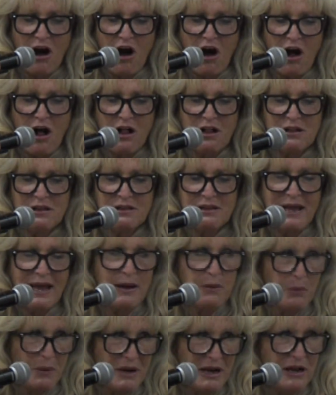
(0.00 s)
all
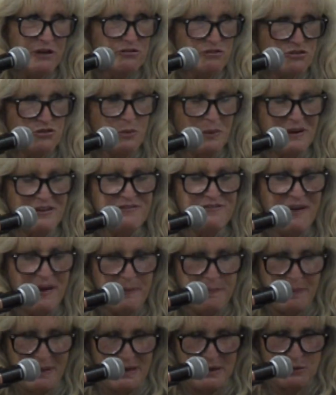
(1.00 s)
at
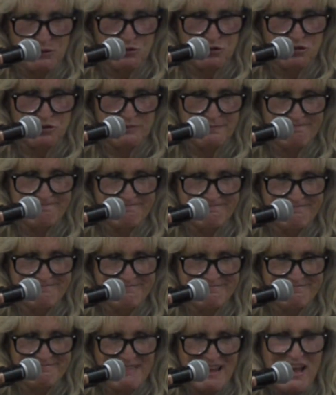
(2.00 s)
125 pounds.
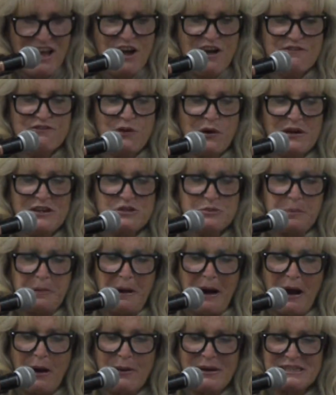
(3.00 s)
For his
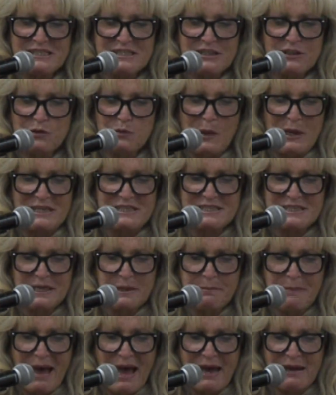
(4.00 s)
prowess on the
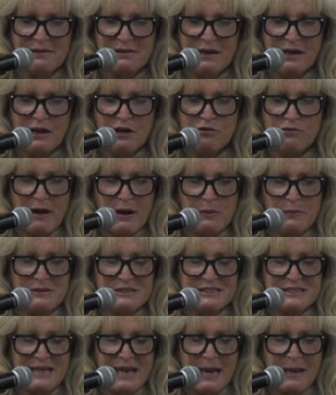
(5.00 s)
wrestling mat, Greg
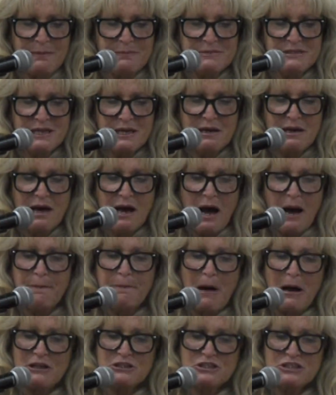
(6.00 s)
was named a
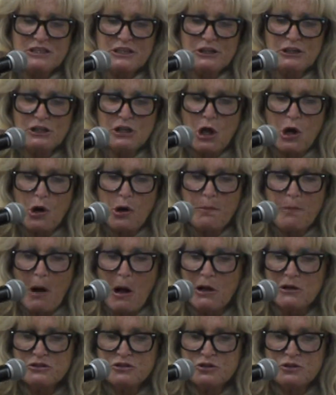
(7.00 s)
Boston Globe
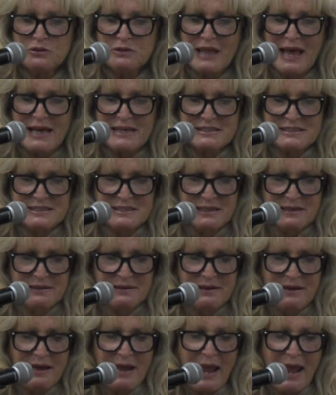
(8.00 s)
All-Scholastic,
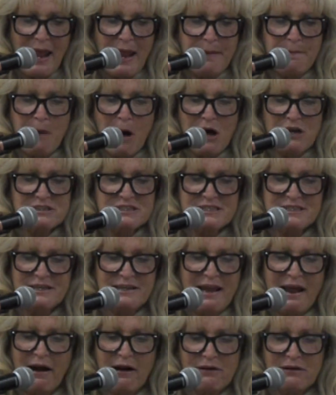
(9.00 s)
a
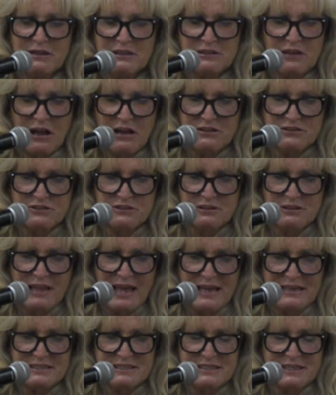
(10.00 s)
Boston Herald
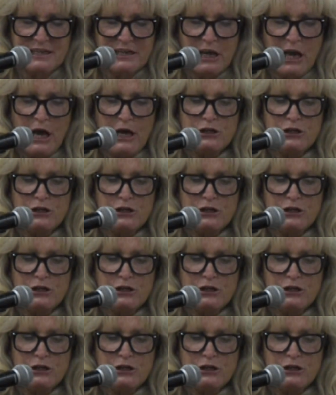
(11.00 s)
All-Scholastic,